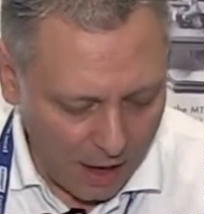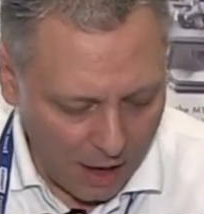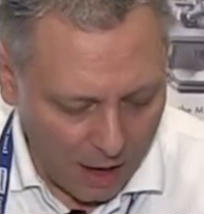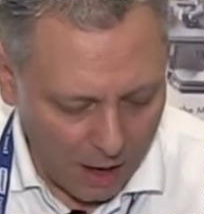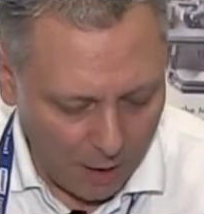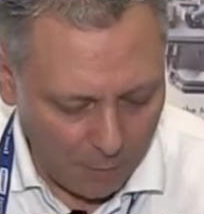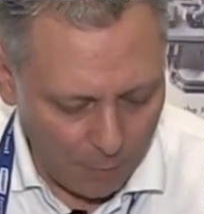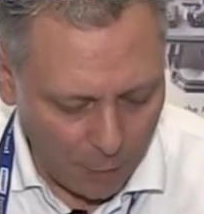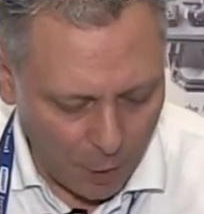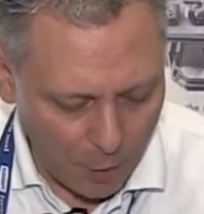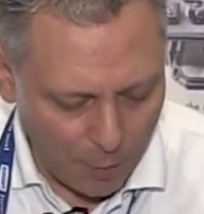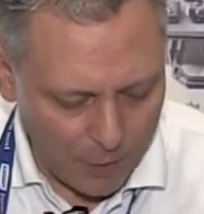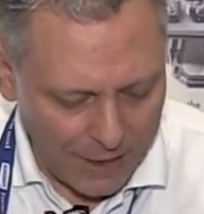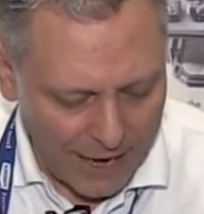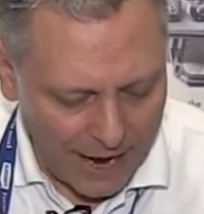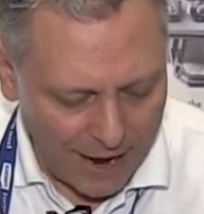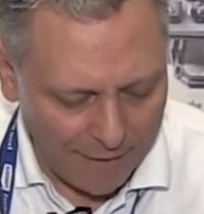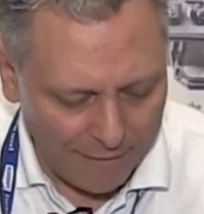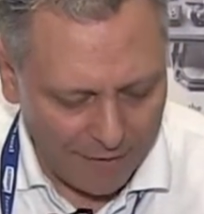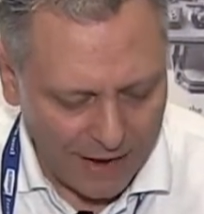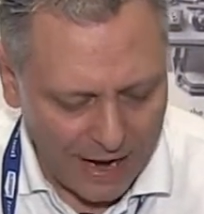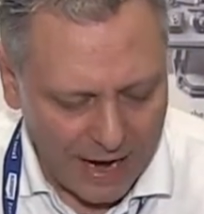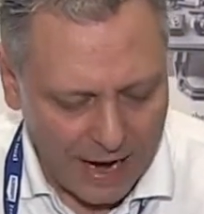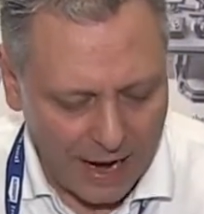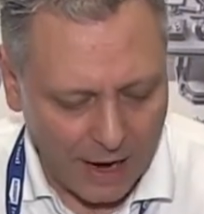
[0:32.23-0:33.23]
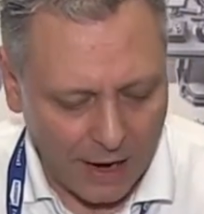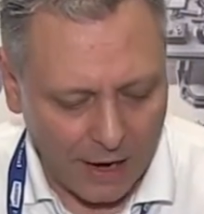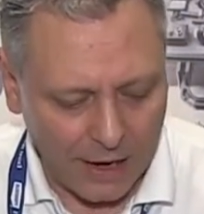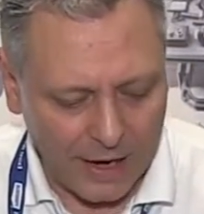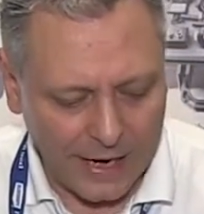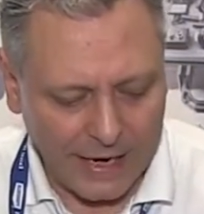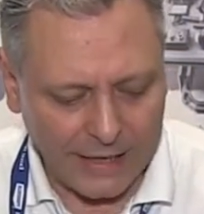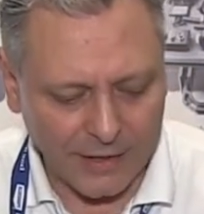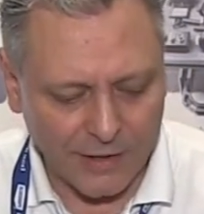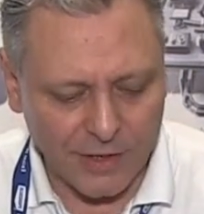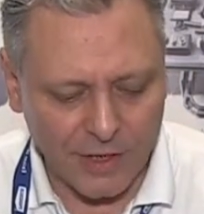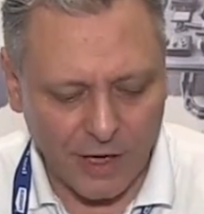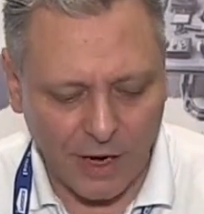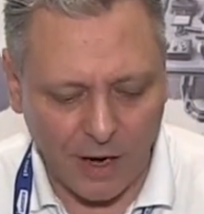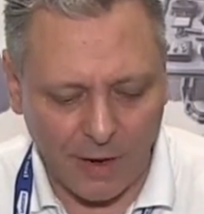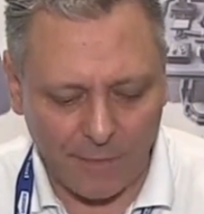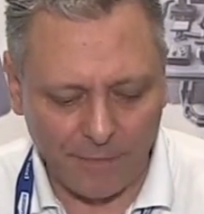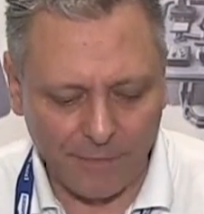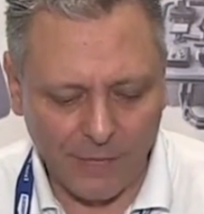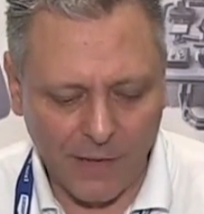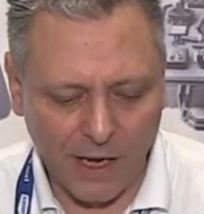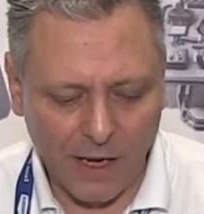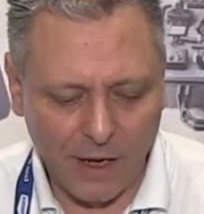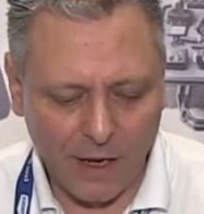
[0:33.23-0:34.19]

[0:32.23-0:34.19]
Uh, what we have here is um,